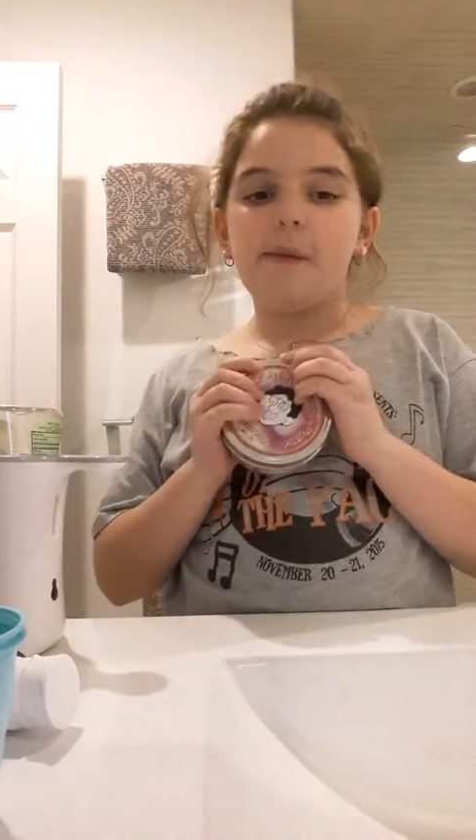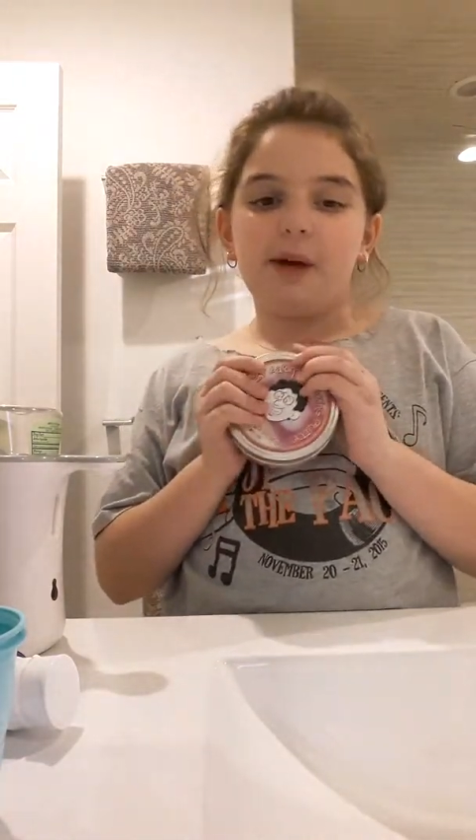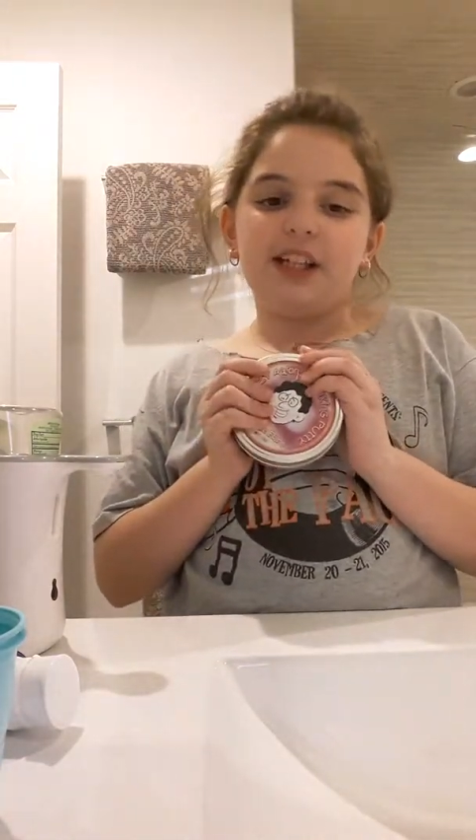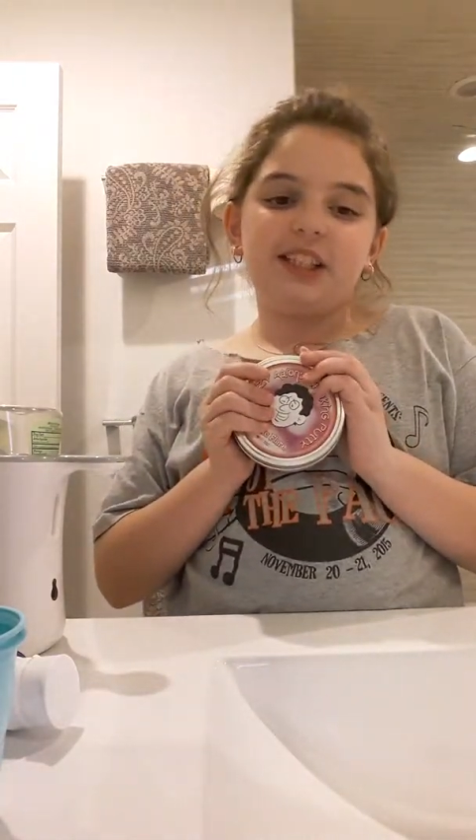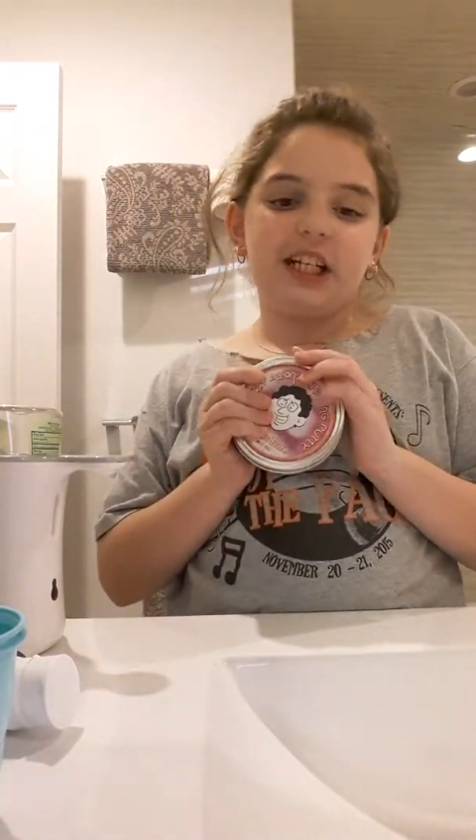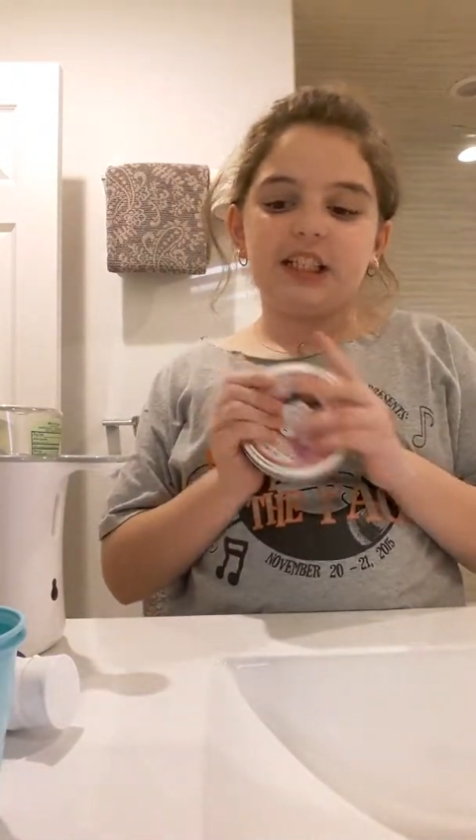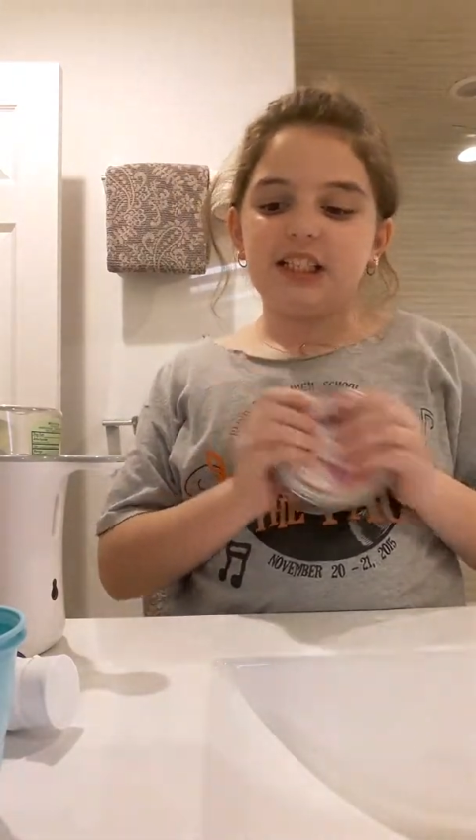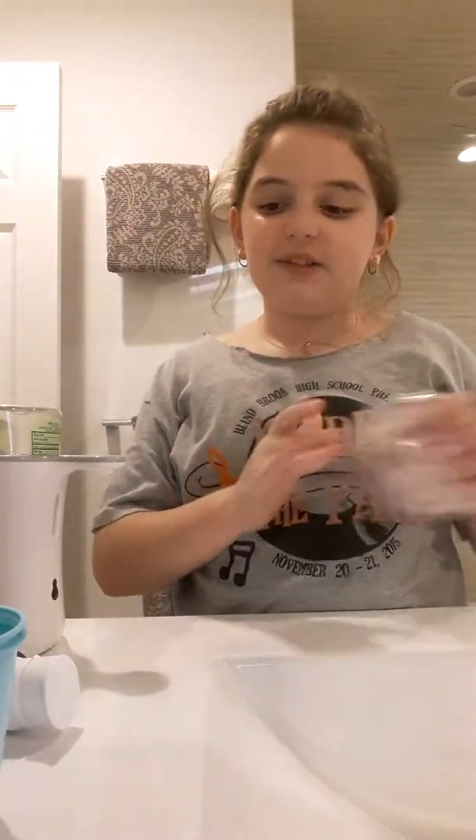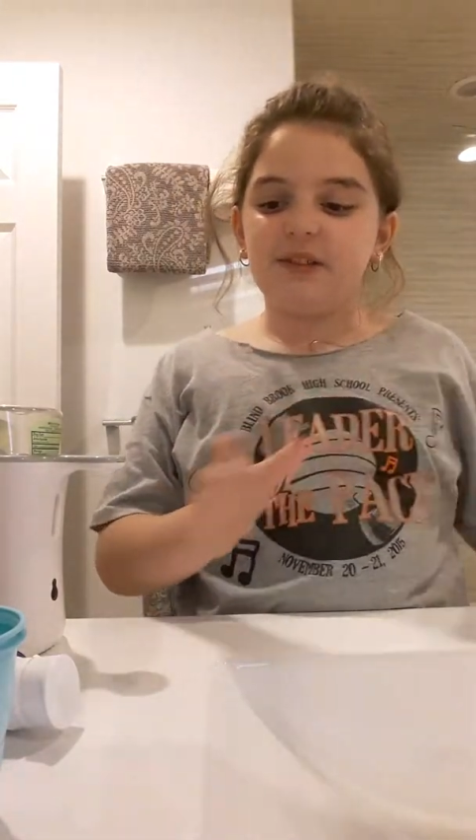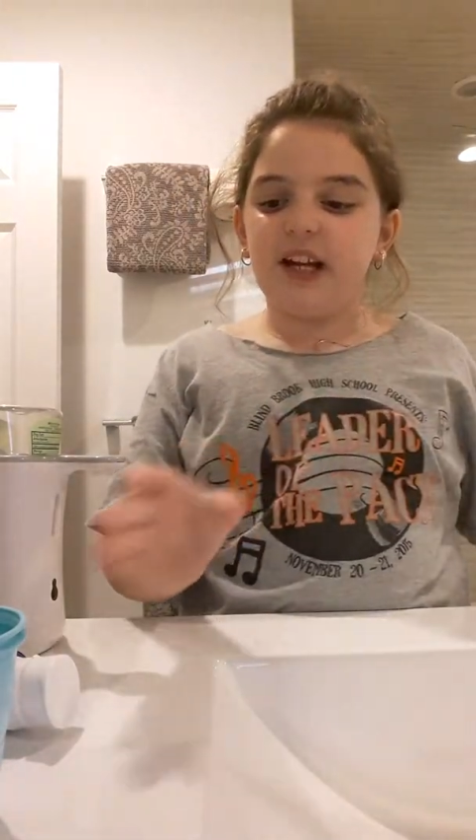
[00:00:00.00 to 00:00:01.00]
Mine's
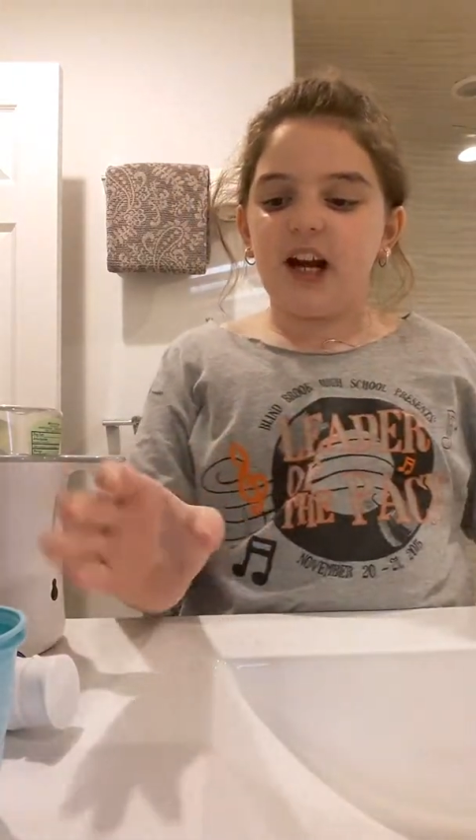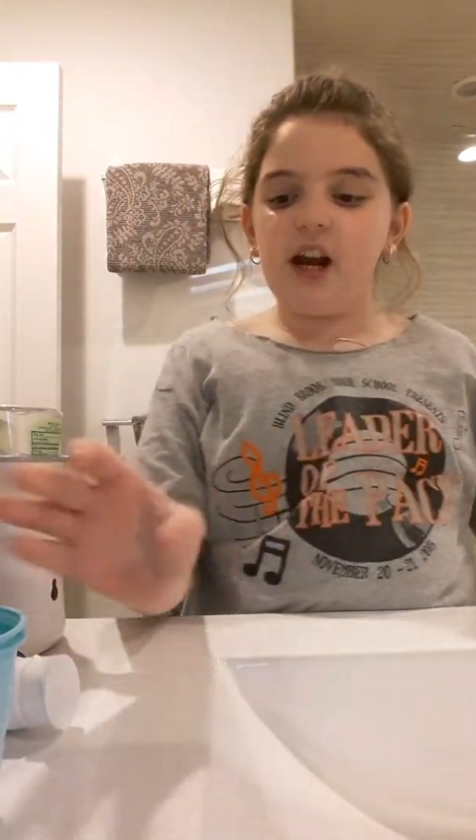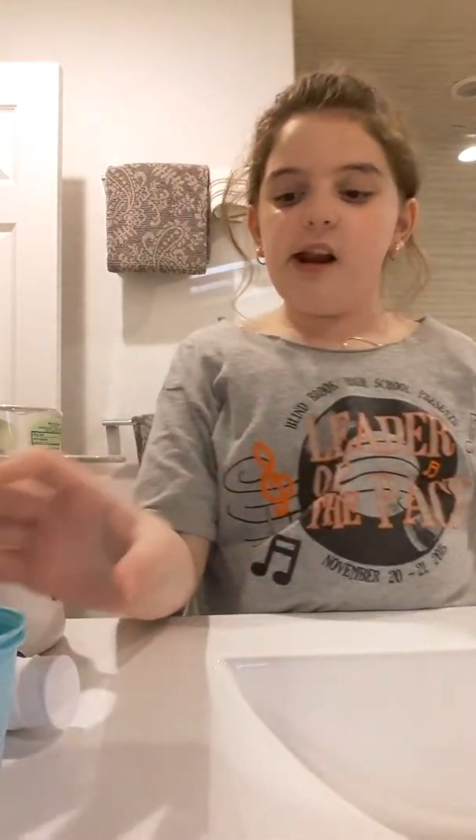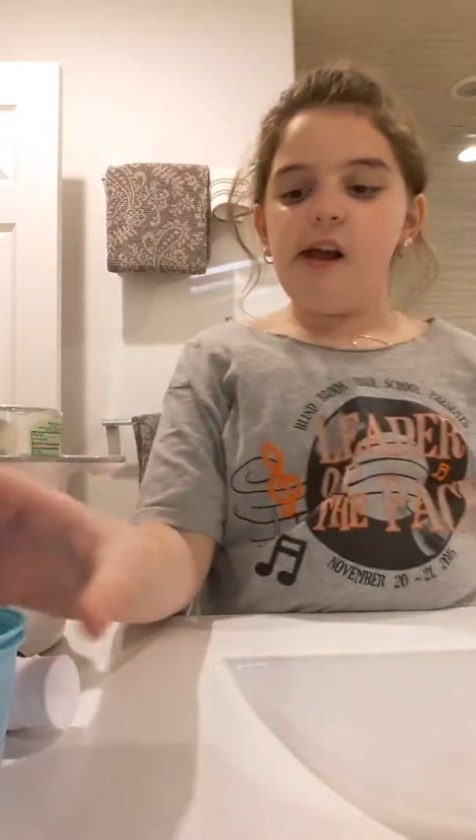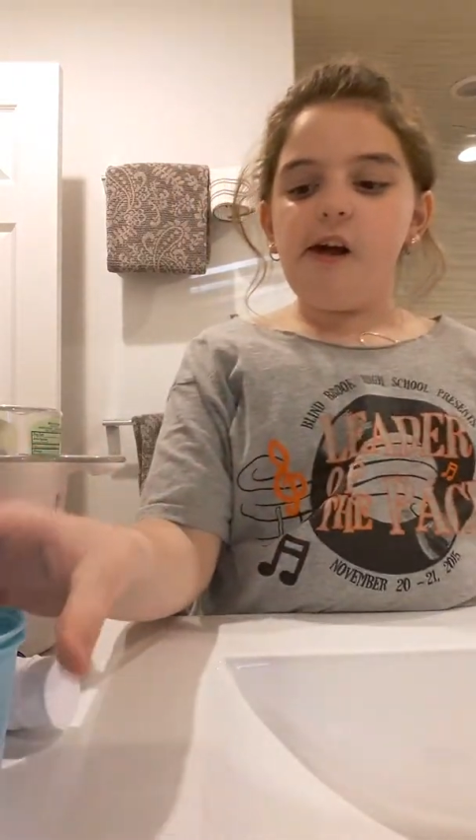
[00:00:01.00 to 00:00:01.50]
Arctic Flair.